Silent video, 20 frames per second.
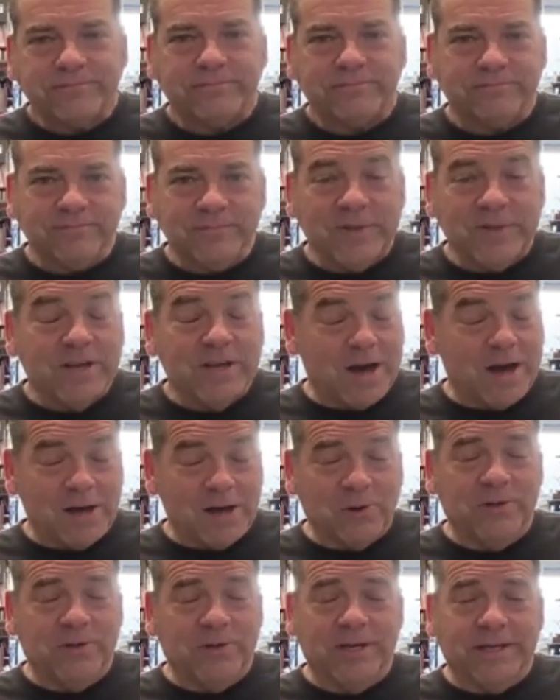
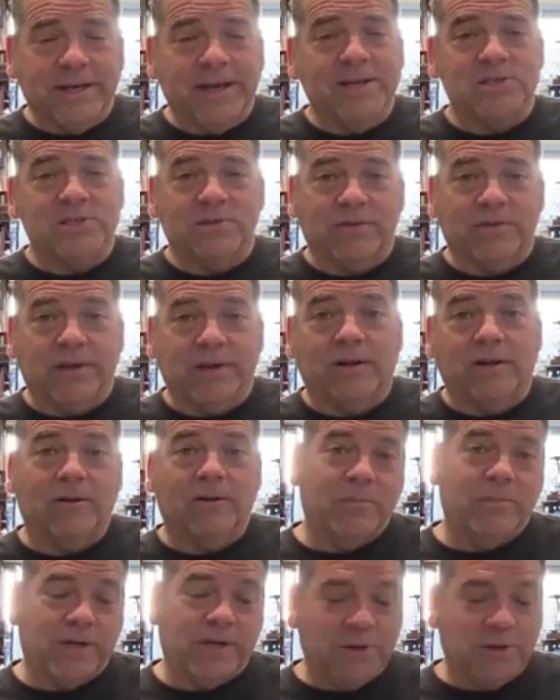Hotter than the gates of hell,
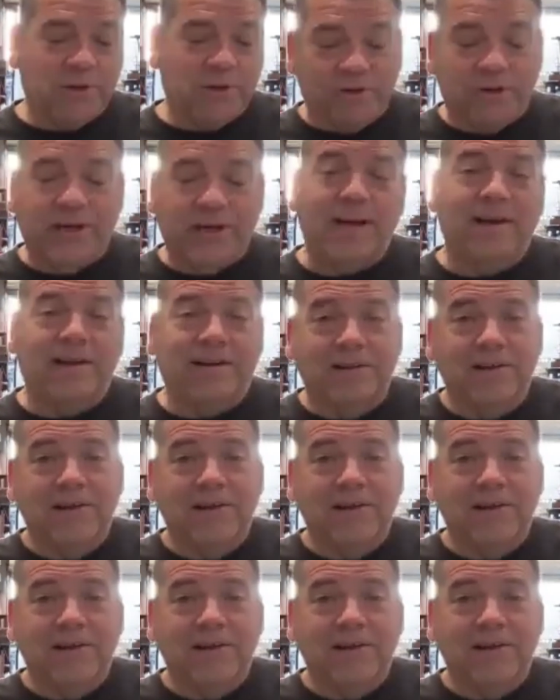but other than that,